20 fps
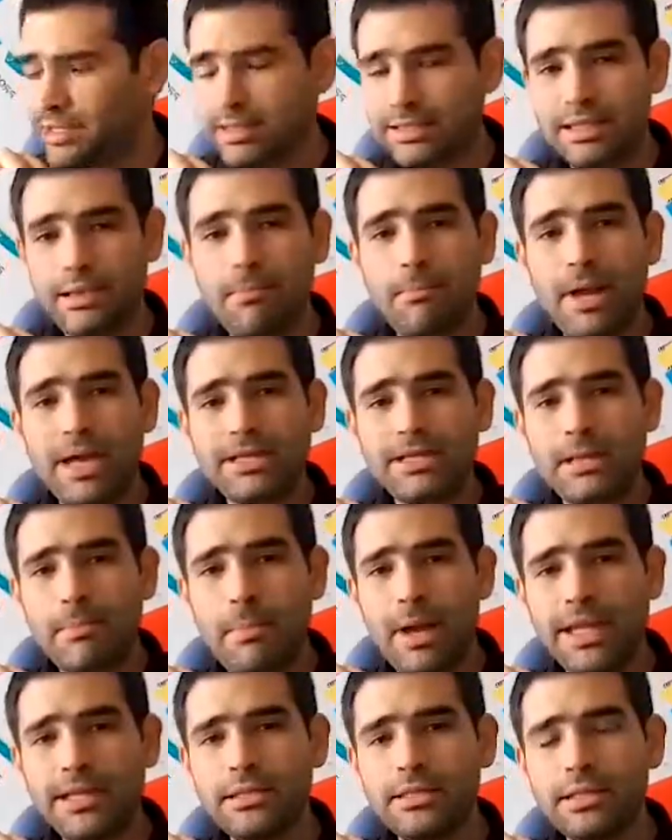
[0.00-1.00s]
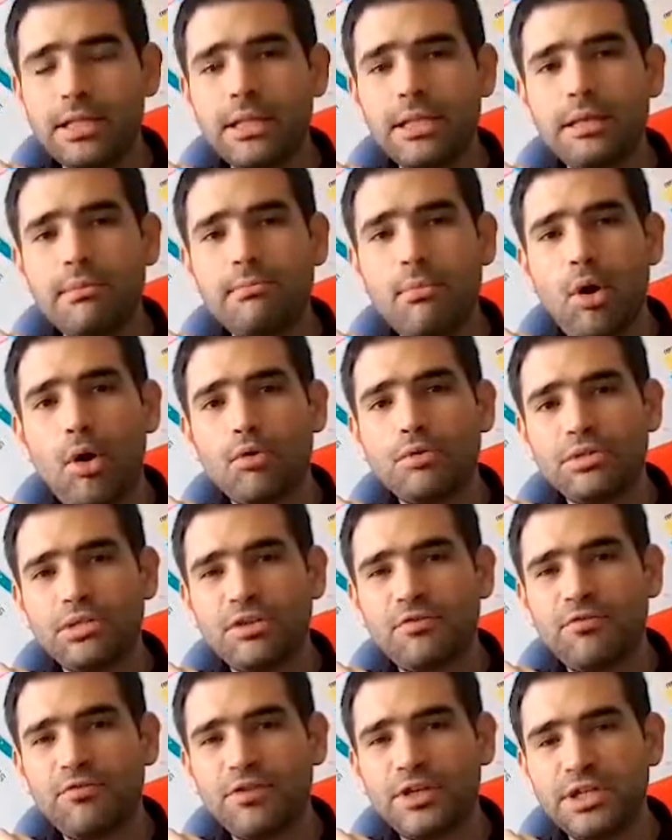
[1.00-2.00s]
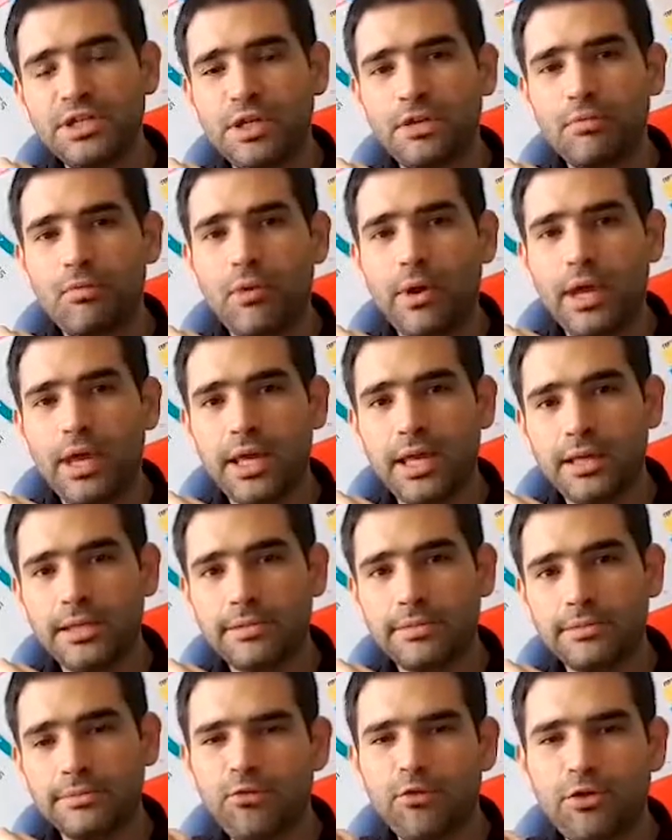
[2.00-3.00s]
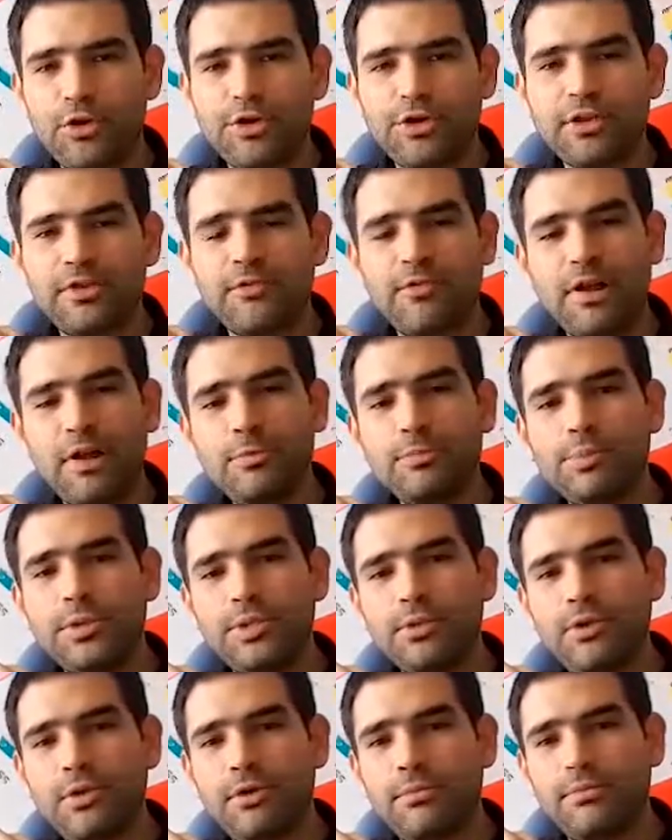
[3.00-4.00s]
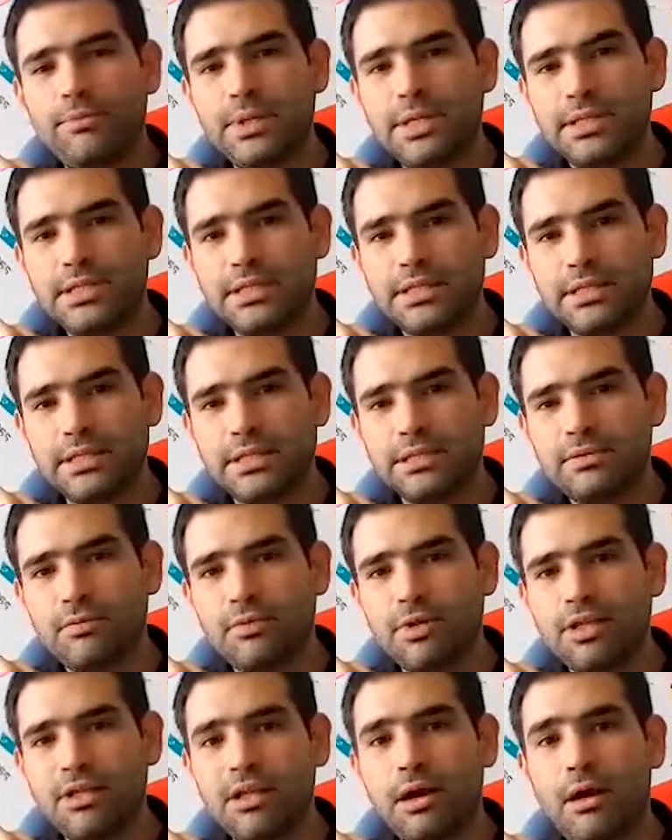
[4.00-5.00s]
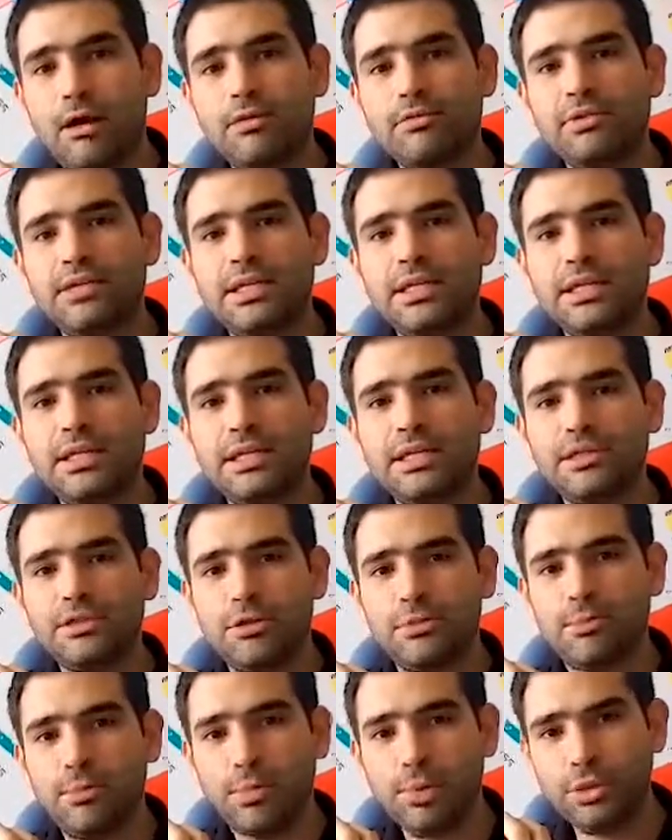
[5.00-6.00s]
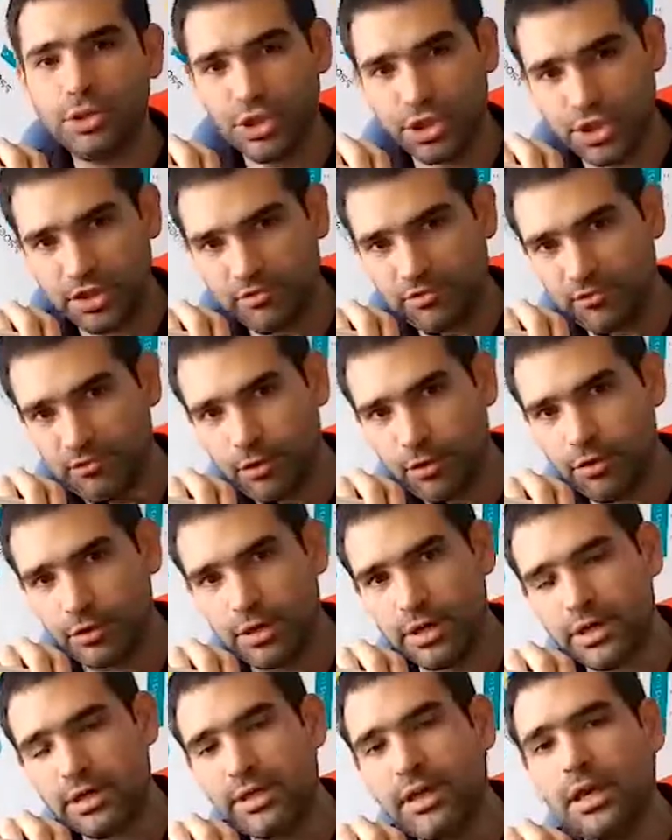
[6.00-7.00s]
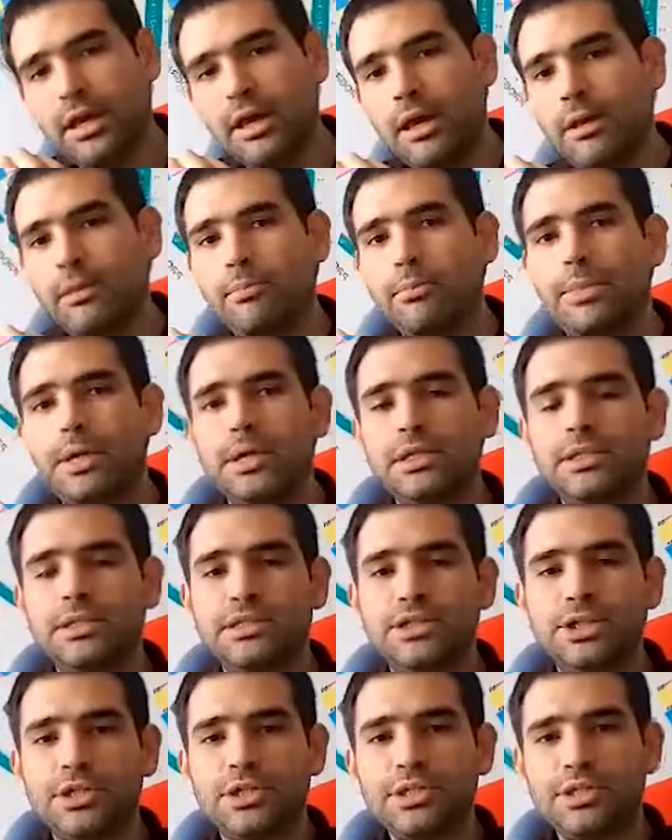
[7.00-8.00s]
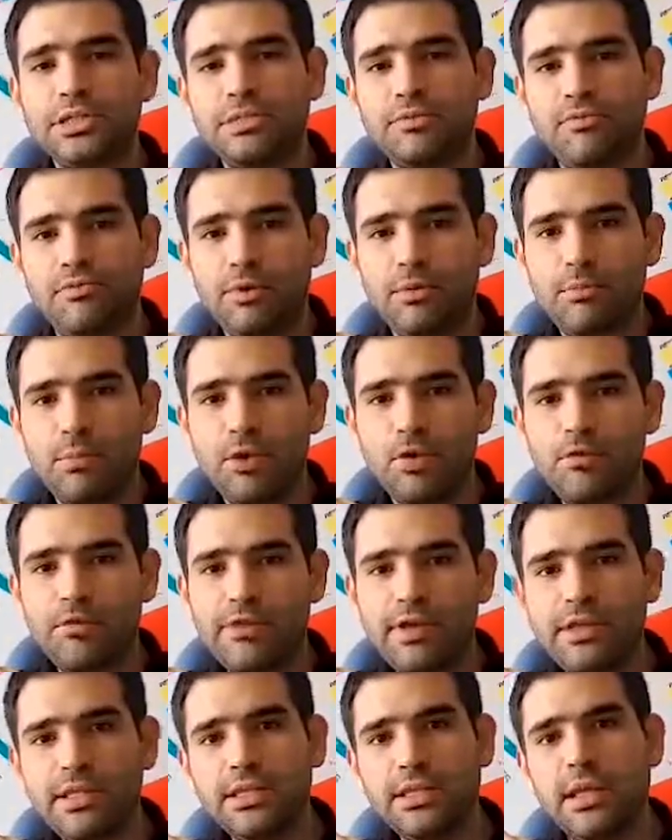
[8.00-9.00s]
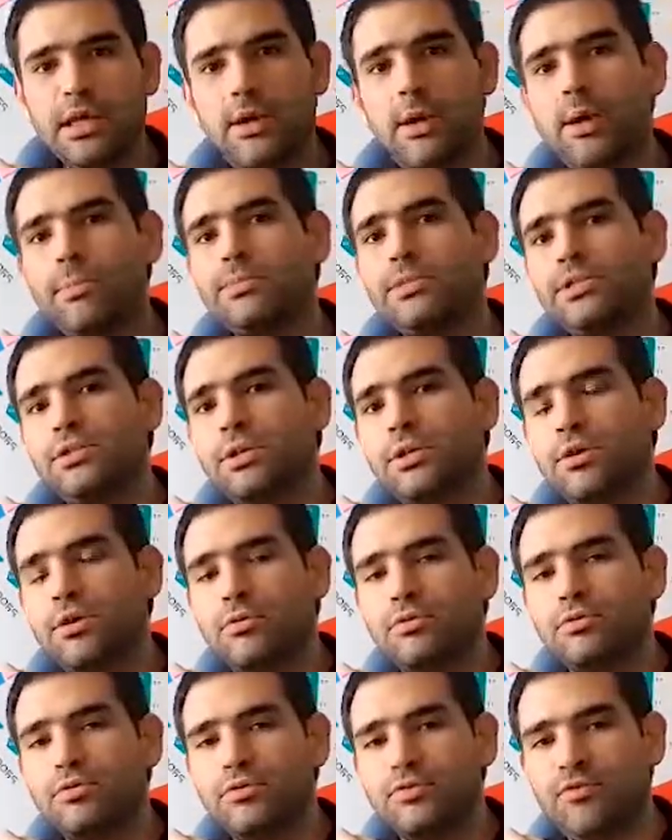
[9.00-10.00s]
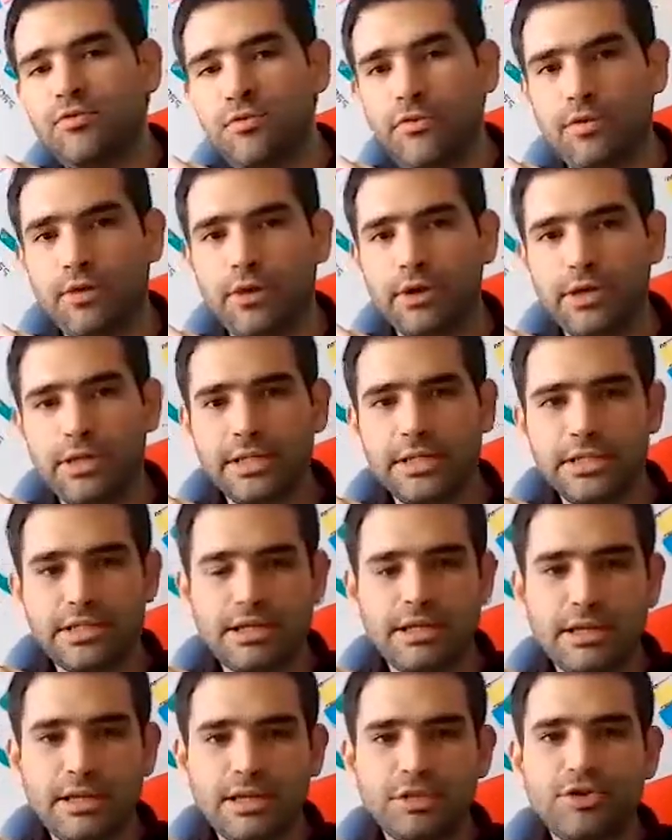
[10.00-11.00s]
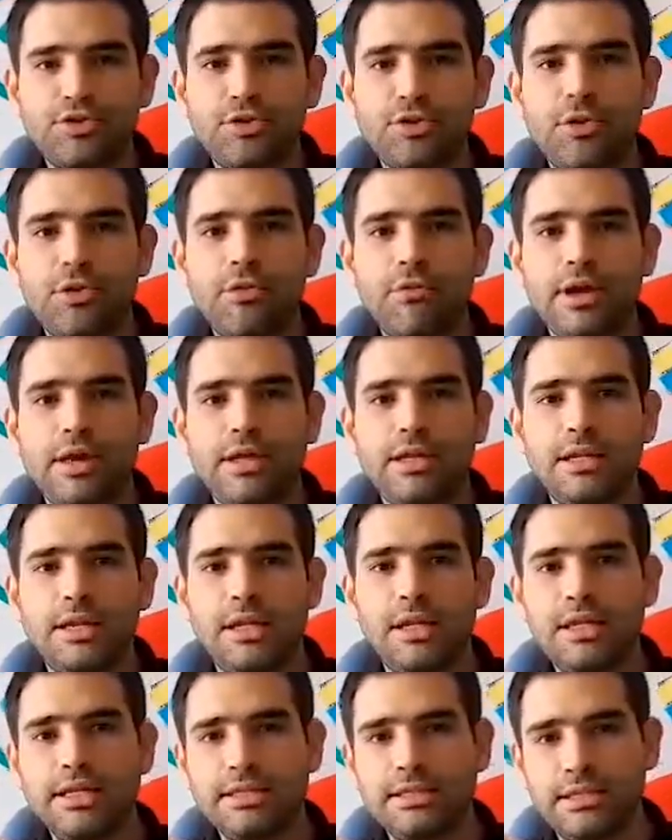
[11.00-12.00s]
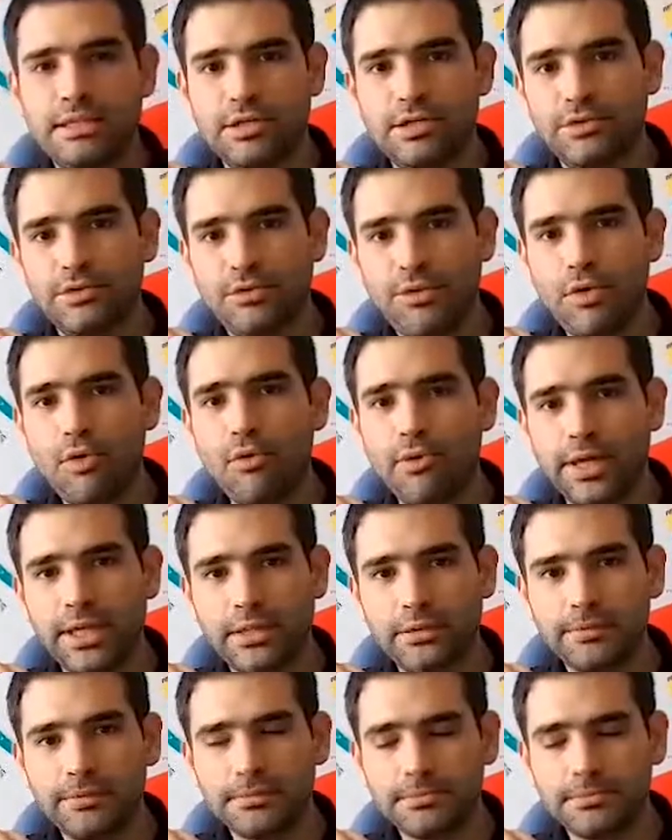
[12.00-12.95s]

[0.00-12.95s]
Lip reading: the mathematically most efficient way for developing your business without the need to push it forward, but just removing the obstacles for its natural and easy growing.